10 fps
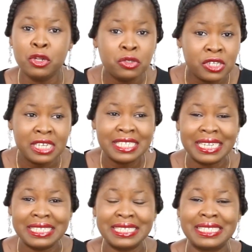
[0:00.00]
Due
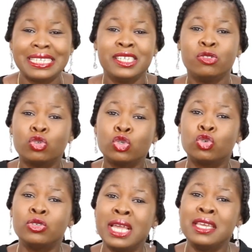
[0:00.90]
diligence is
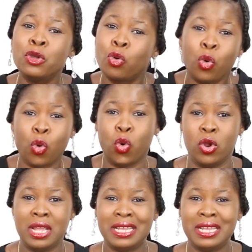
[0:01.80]
touche de coco.